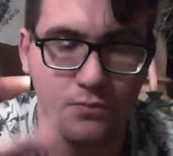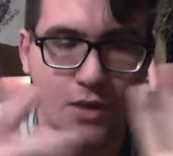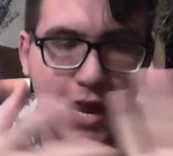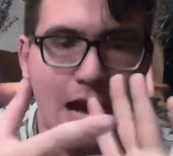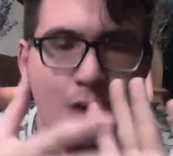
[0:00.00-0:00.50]

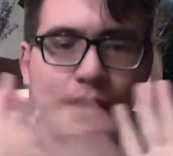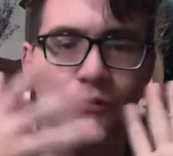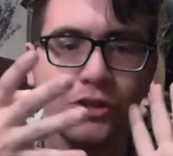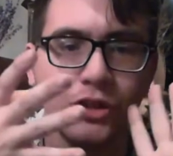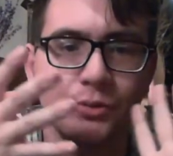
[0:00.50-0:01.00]

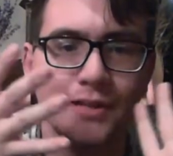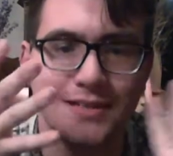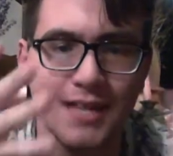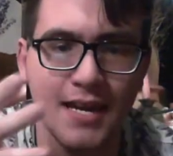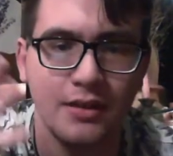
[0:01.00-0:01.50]
however you
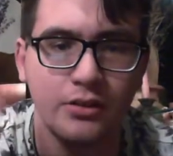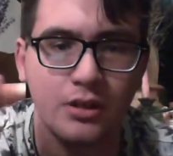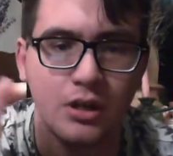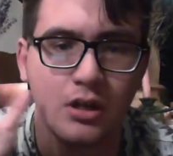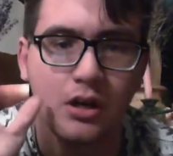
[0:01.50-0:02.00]
intend
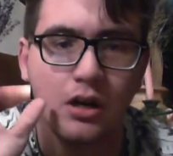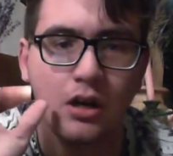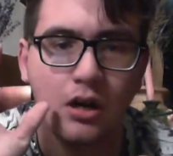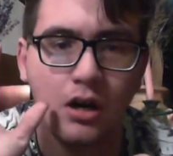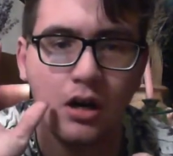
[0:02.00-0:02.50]

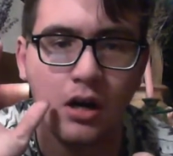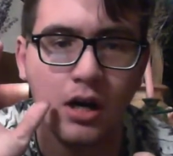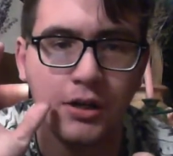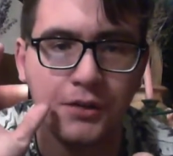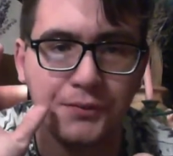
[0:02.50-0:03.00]

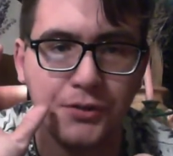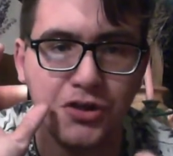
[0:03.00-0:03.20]
on